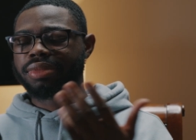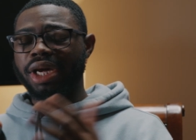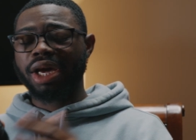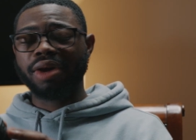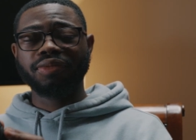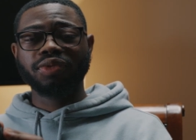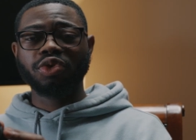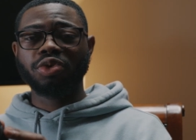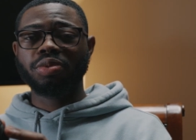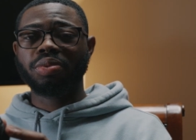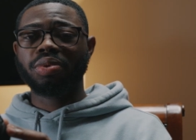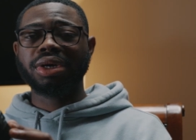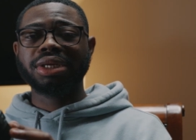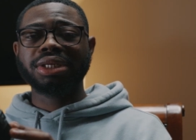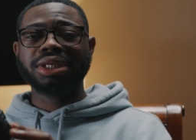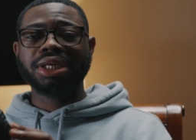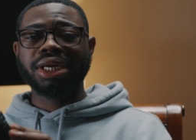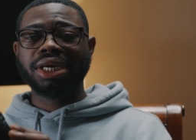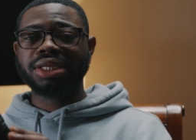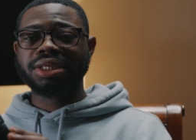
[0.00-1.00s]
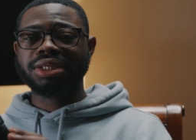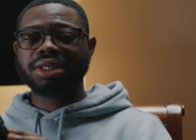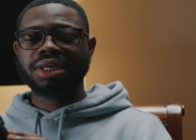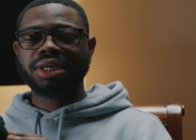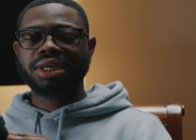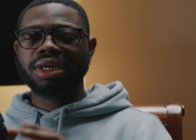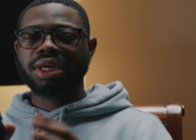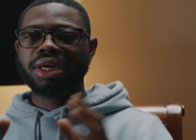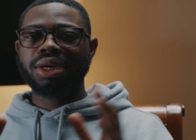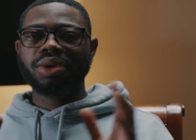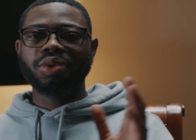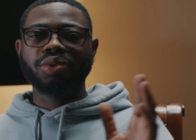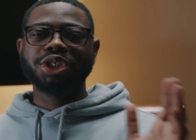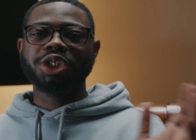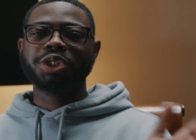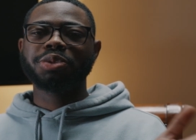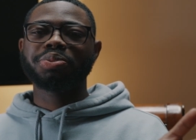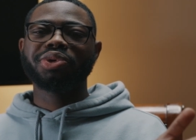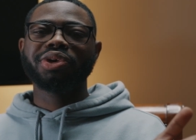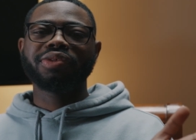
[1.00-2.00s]
f2.8, which
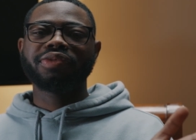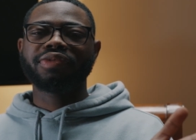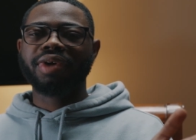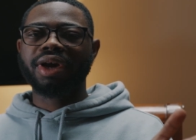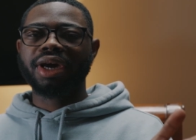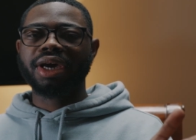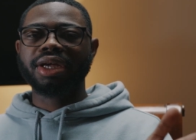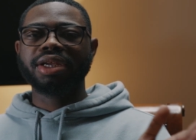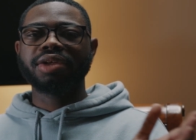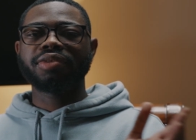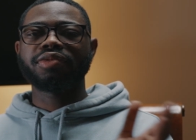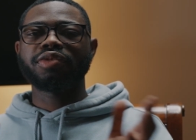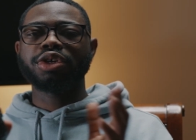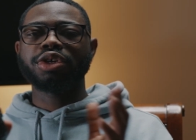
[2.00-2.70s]
is pretty fine if